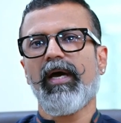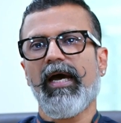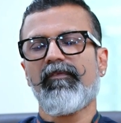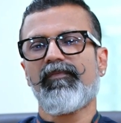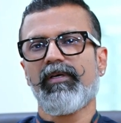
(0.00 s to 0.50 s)

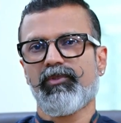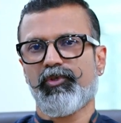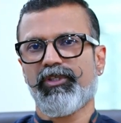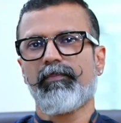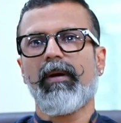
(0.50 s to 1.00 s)
have a
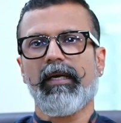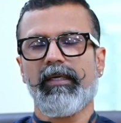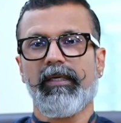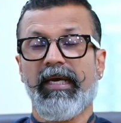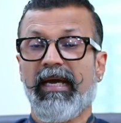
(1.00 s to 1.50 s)
social
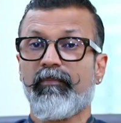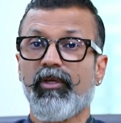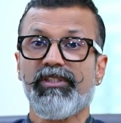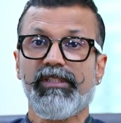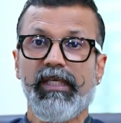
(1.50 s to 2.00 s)
partner. And I'm
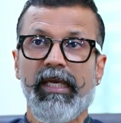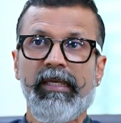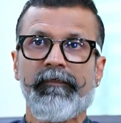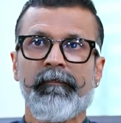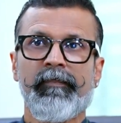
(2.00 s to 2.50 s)
not
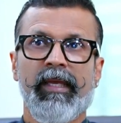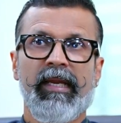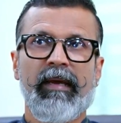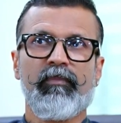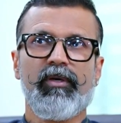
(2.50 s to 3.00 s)
saying
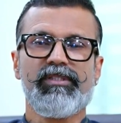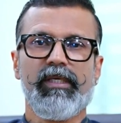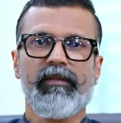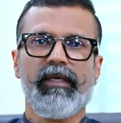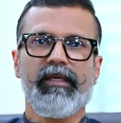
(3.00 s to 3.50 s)

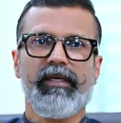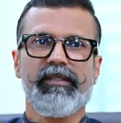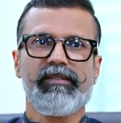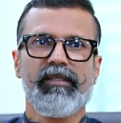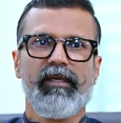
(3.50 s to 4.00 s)
that
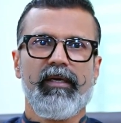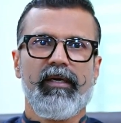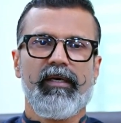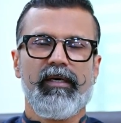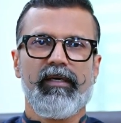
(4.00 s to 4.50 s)

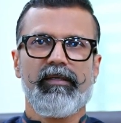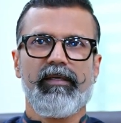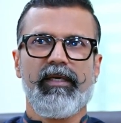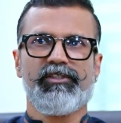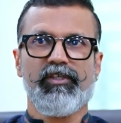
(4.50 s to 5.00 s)

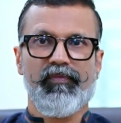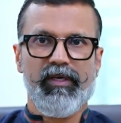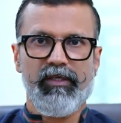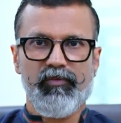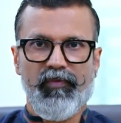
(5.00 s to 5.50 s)
it's
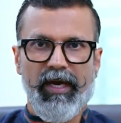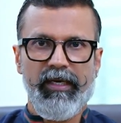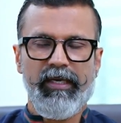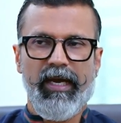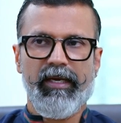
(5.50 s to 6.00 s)
difficult to
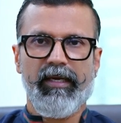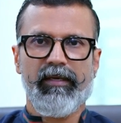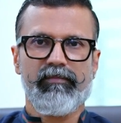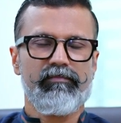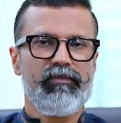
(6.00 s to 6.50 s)
find,
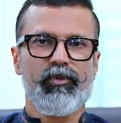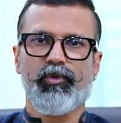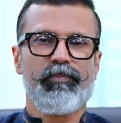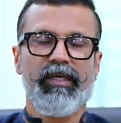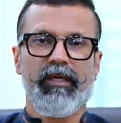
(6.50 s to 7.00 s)
and you
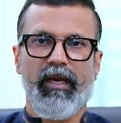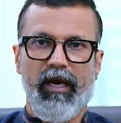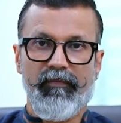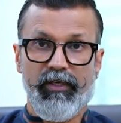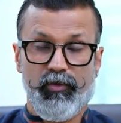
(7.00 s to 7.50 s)
could be in
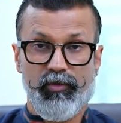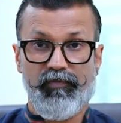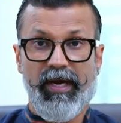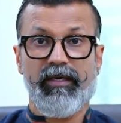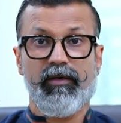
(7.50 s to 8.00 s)
love and you could
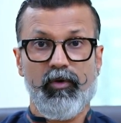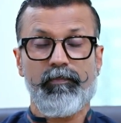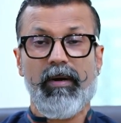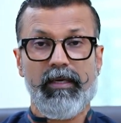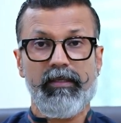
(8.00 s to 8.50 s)
find a
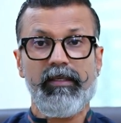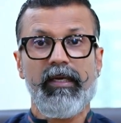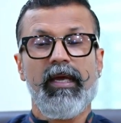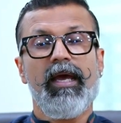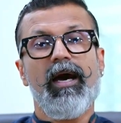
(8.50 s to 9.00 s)
good partner.
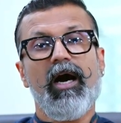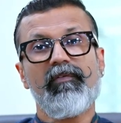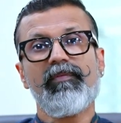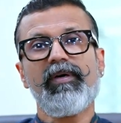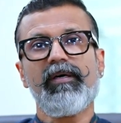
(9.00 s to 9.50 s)

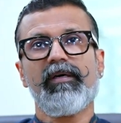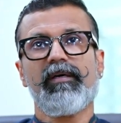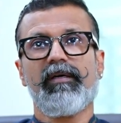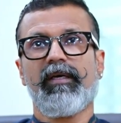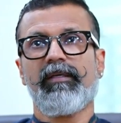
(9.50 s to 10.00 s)
However,
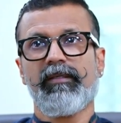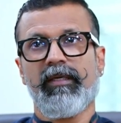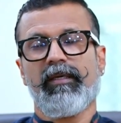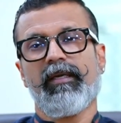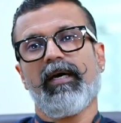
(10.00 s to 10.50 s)

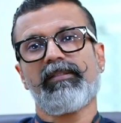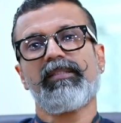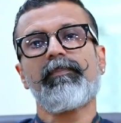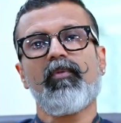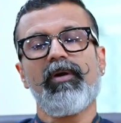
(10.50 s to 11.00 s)
in our
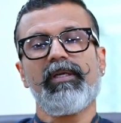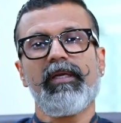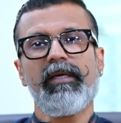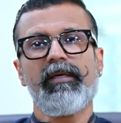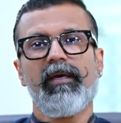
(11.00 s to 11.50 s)

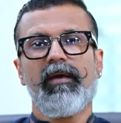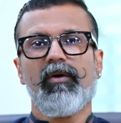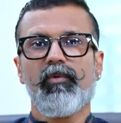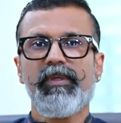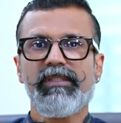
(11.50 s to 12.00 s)
subcontinent,
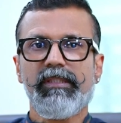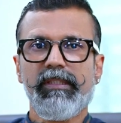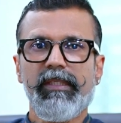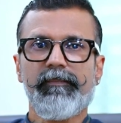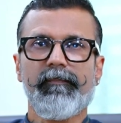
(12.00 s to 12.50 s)

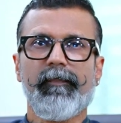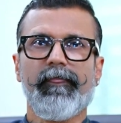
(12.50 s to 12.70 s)
obesity